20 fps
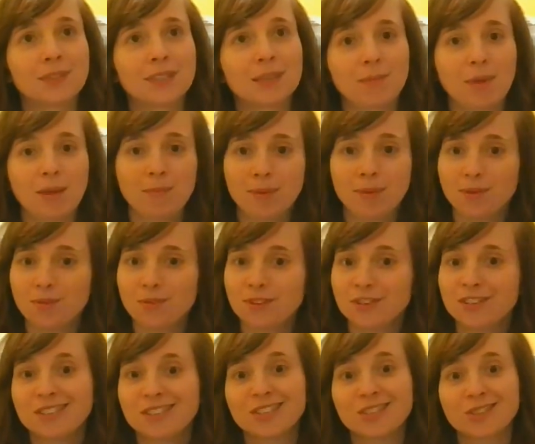maybe you
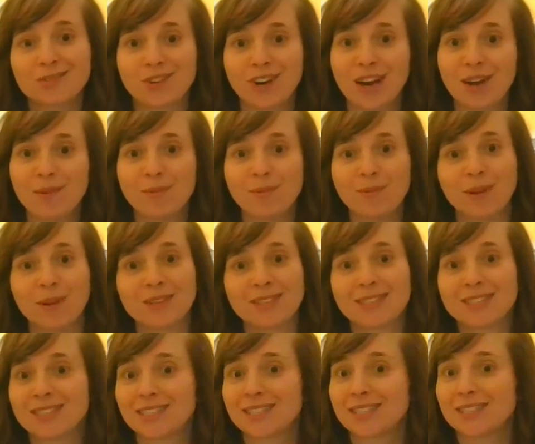can describe about
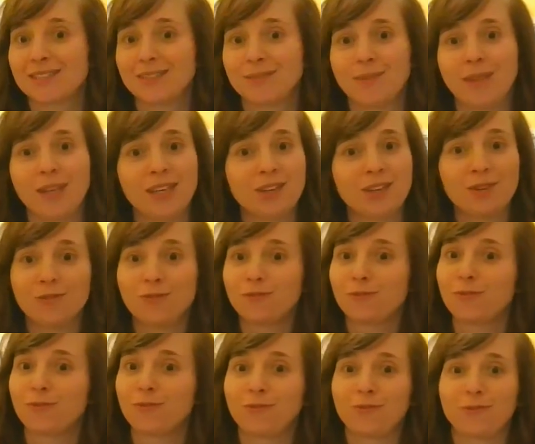like your
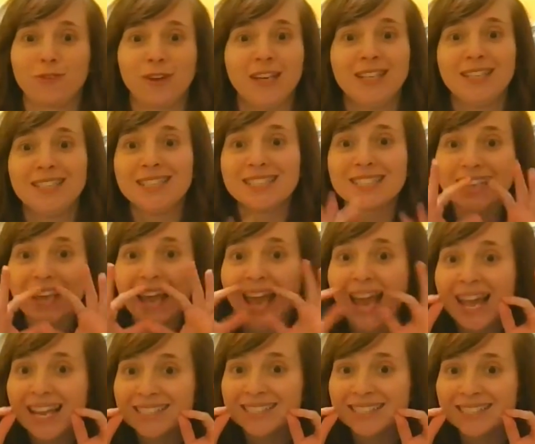friend's
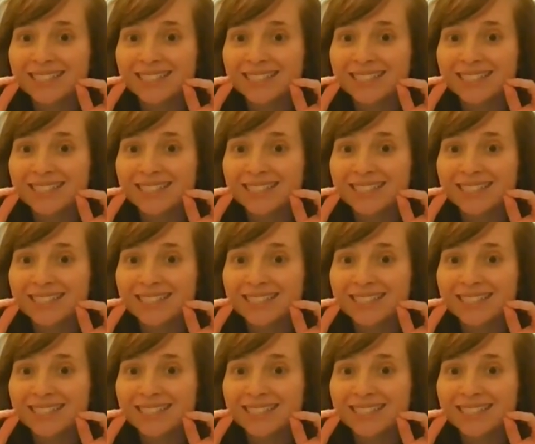cat.